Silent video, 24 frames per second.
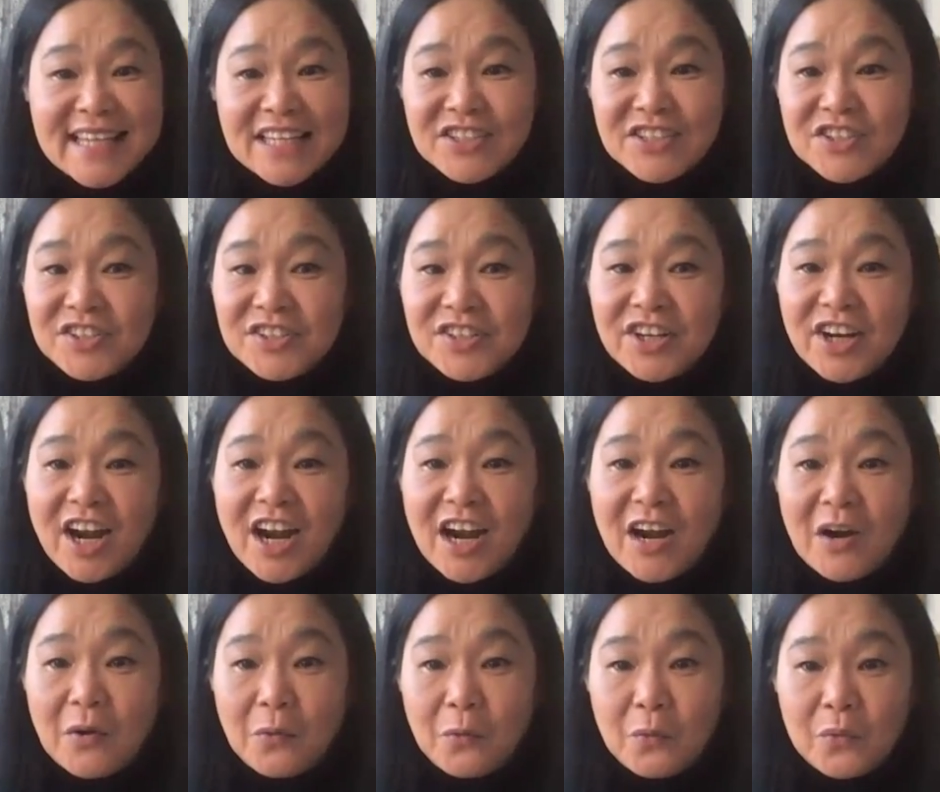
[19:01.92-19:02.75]
is actually
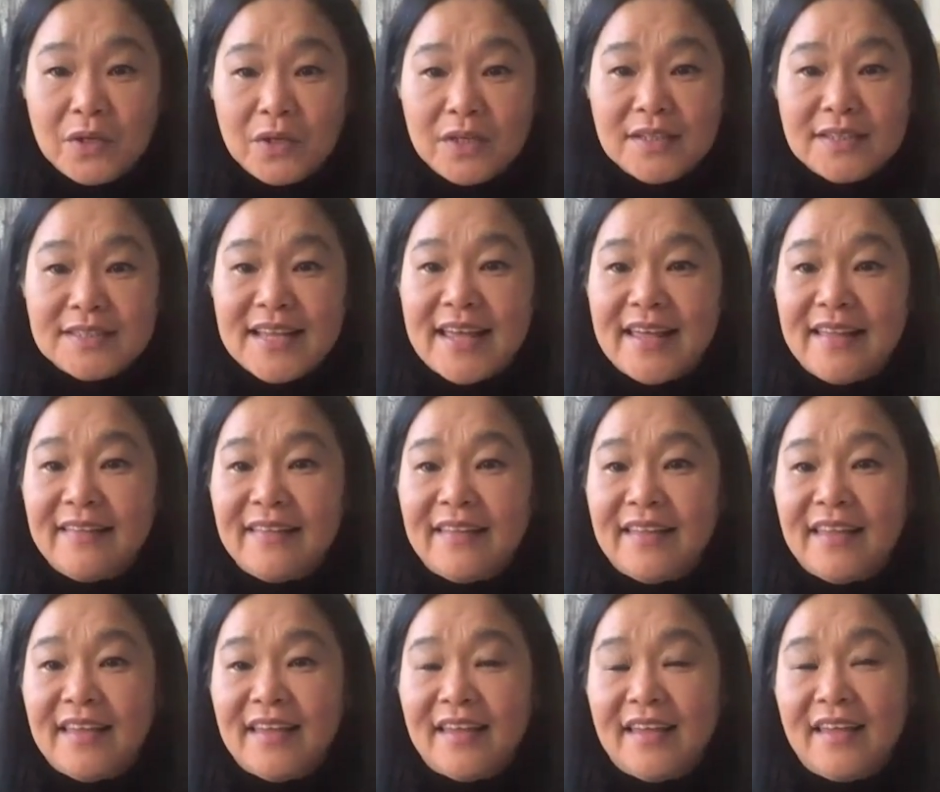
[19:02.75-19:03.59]
the hard work
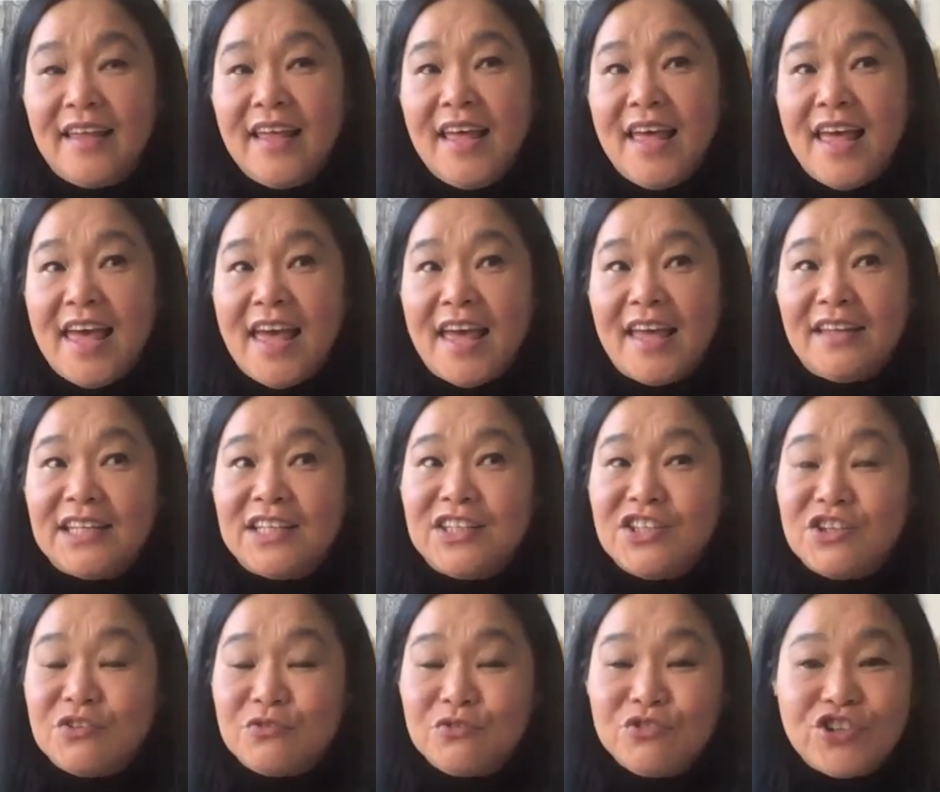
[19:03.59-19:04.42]
and uh,
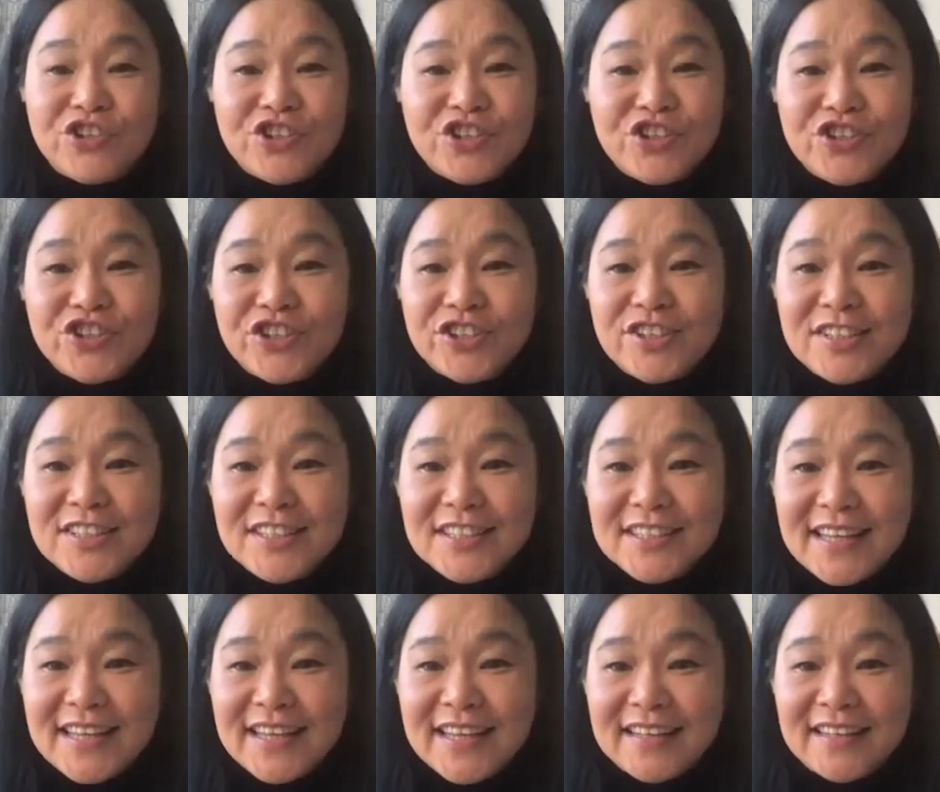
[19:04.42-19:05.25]
and the
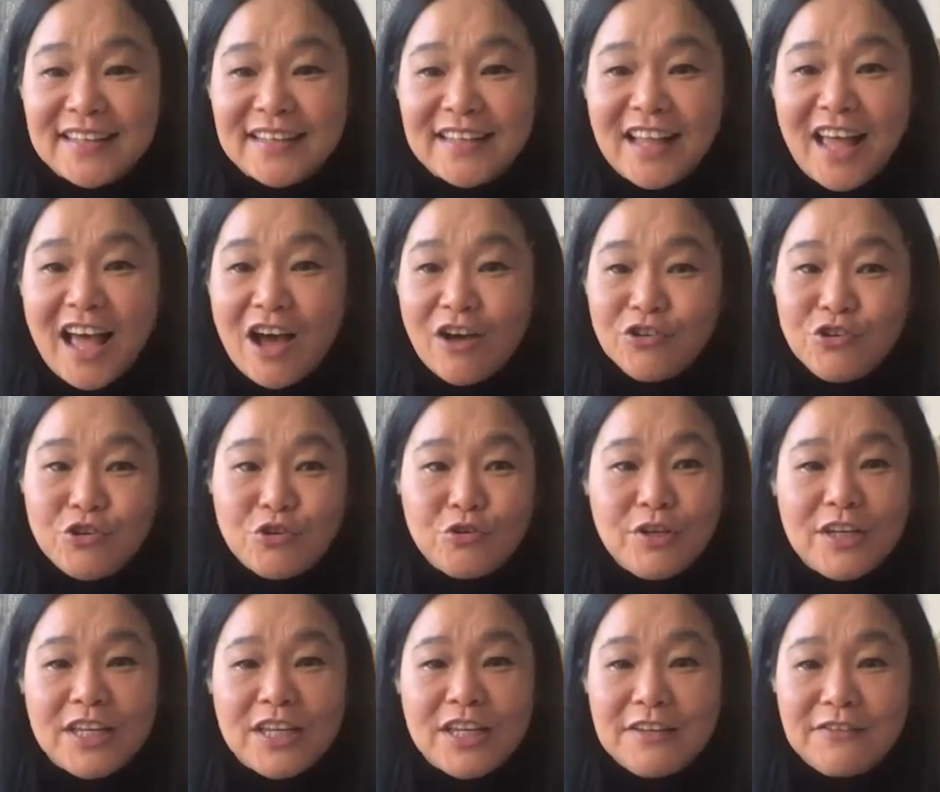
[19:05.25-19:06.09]
nutrition and how
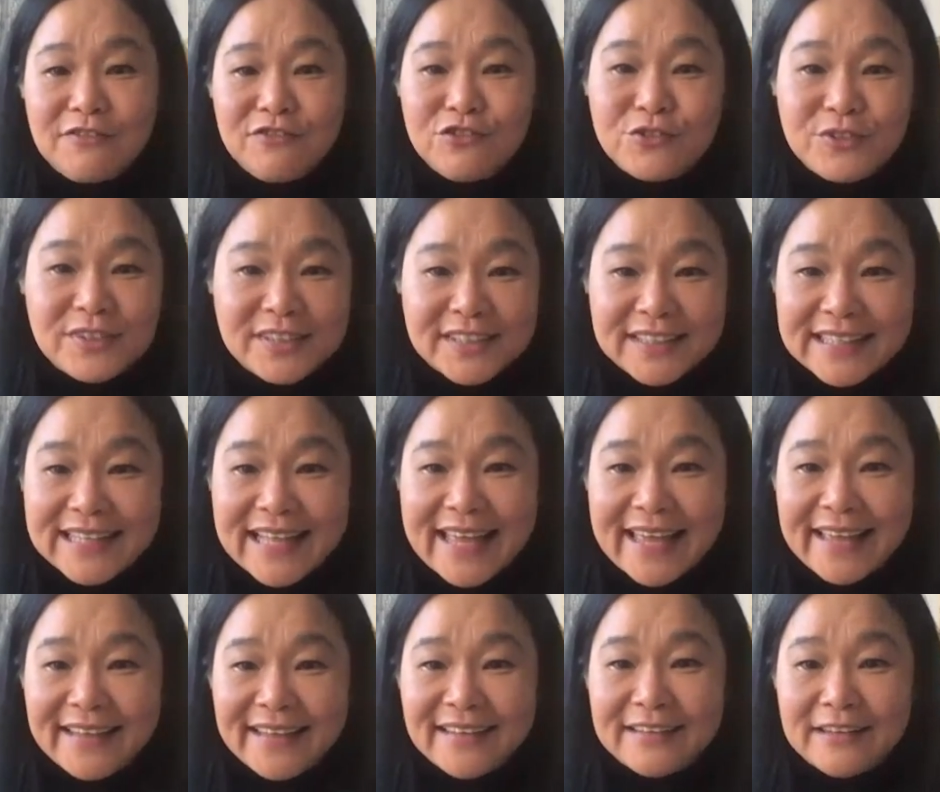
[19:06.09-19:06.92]
you give to the
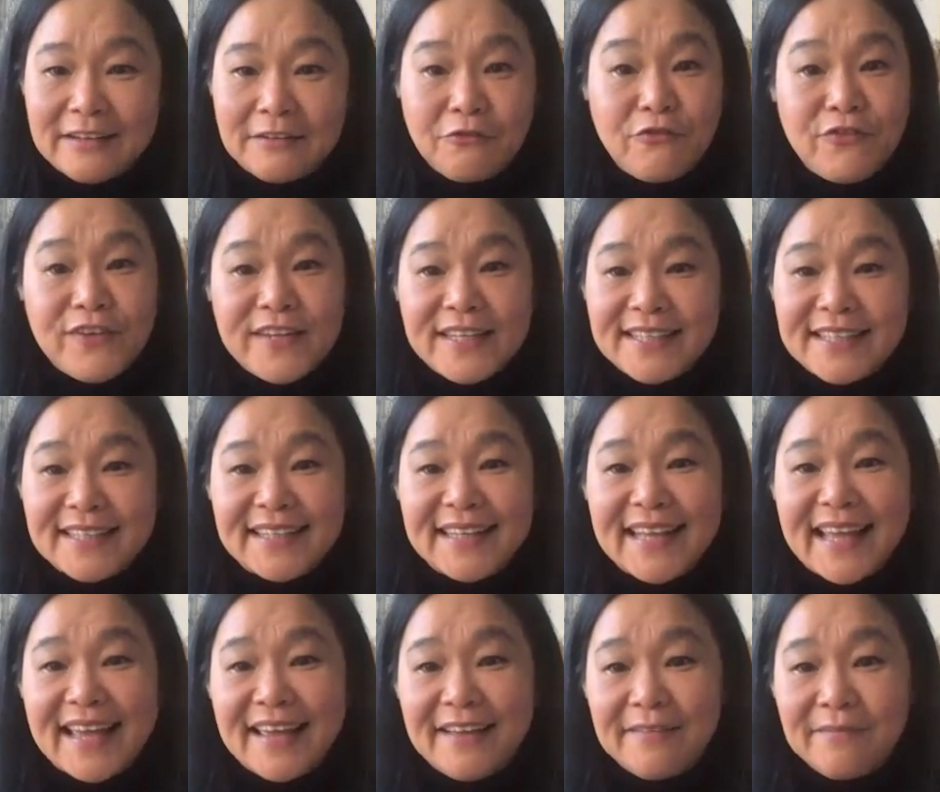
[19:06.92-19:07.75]
land is feed
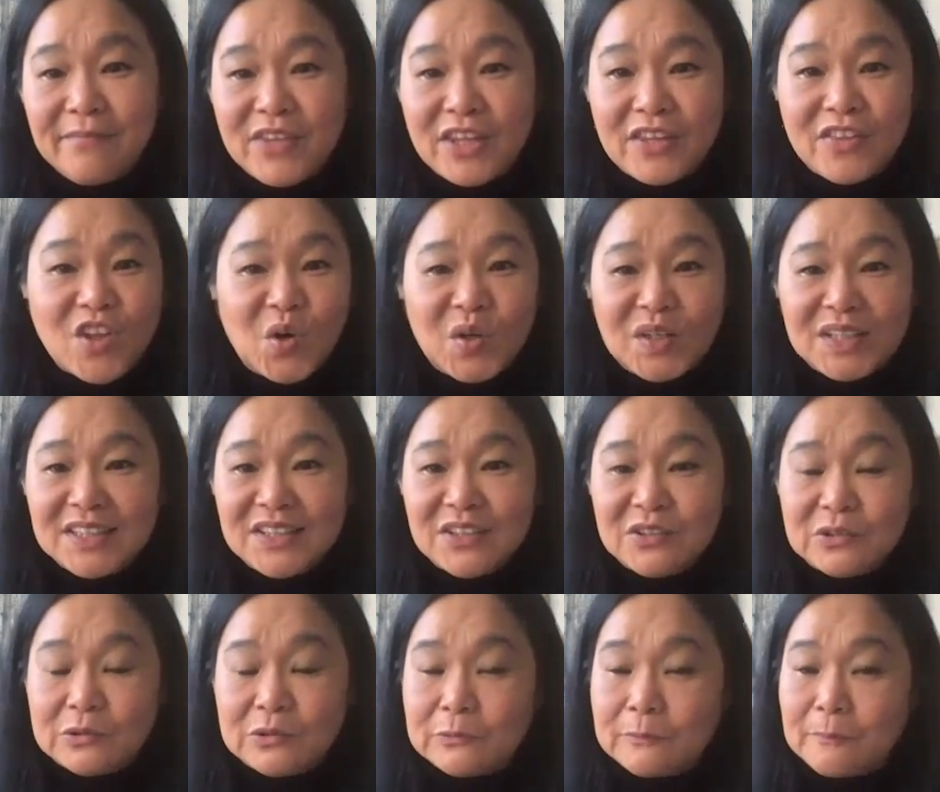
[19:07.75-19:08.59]
the land in
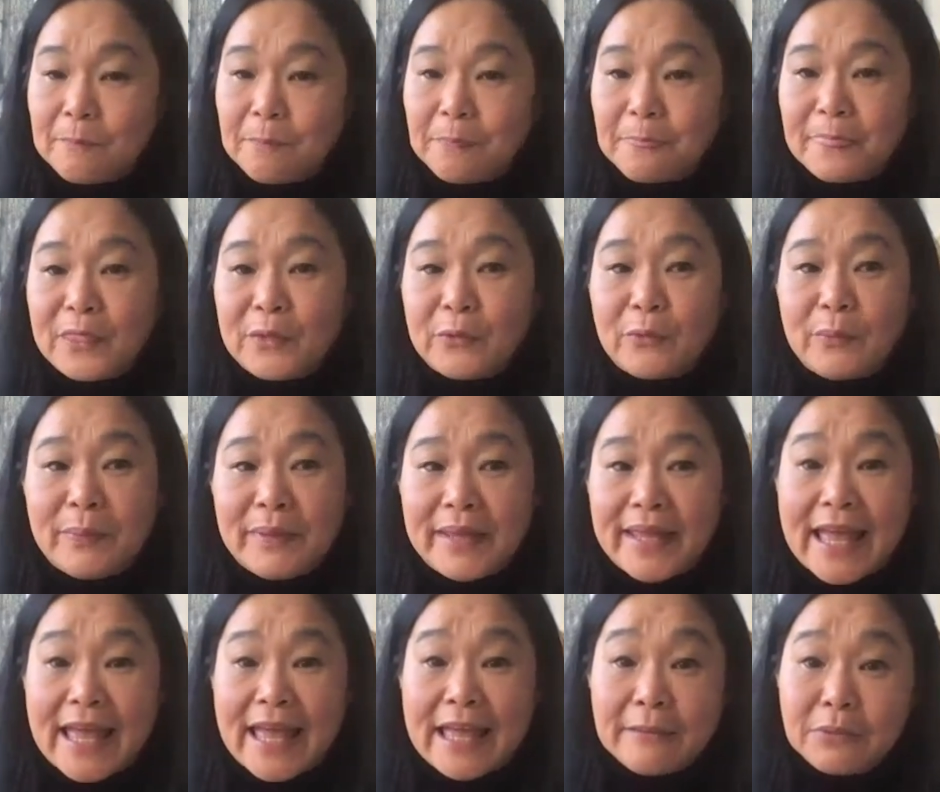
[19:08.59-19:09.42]
order to, to
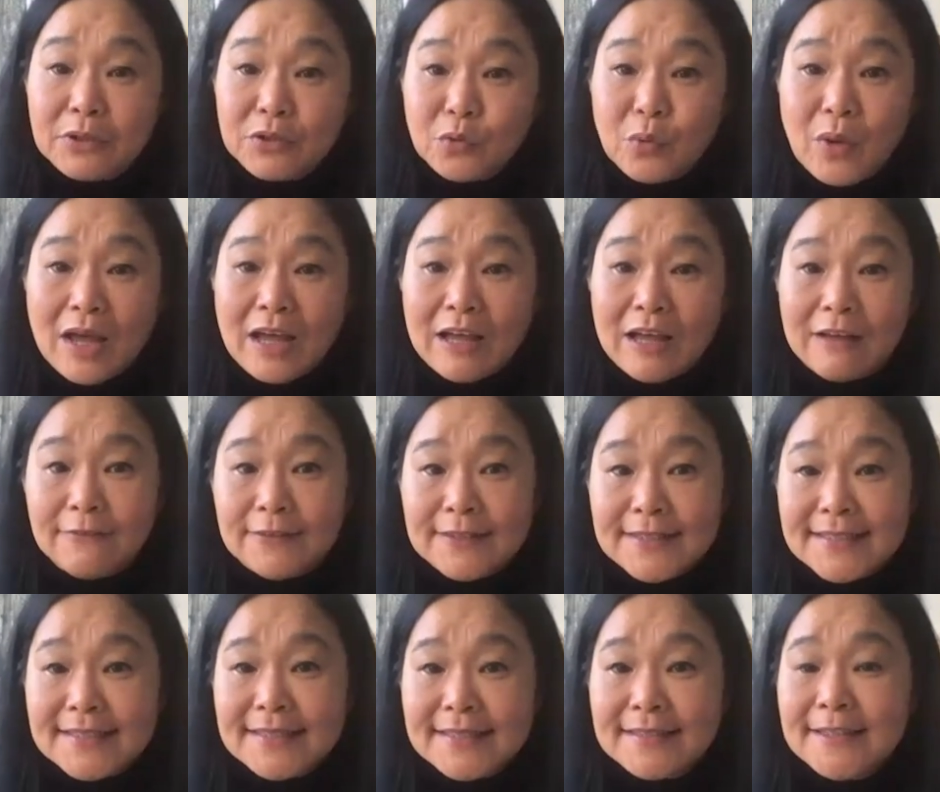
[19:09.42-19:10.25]
be able to
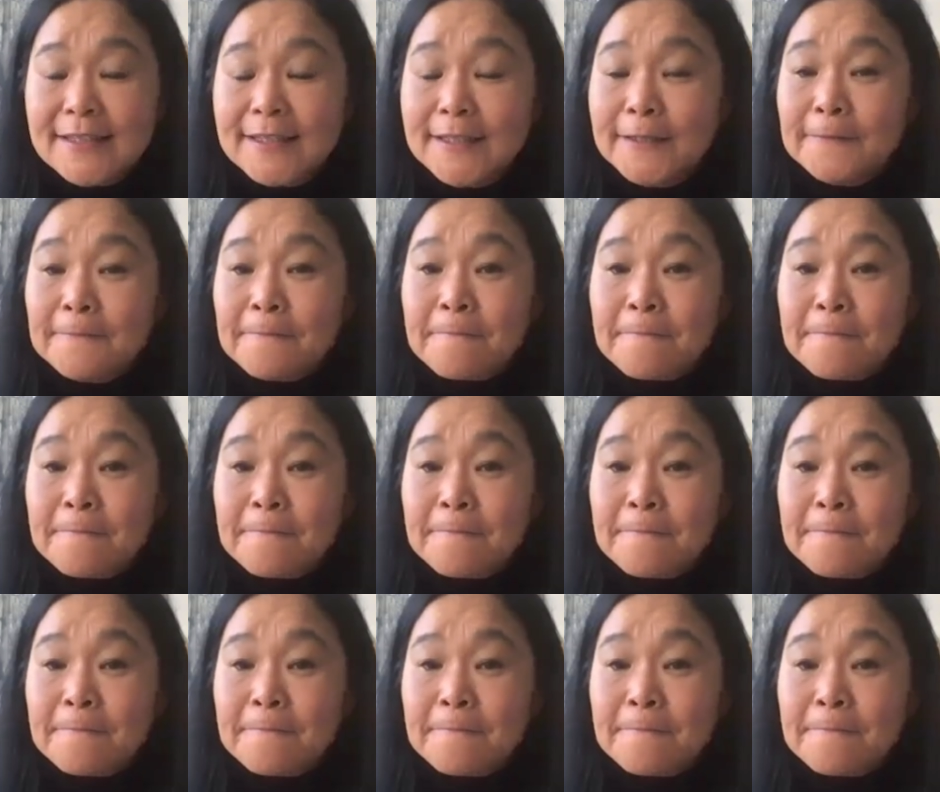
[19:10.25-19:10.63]
harvest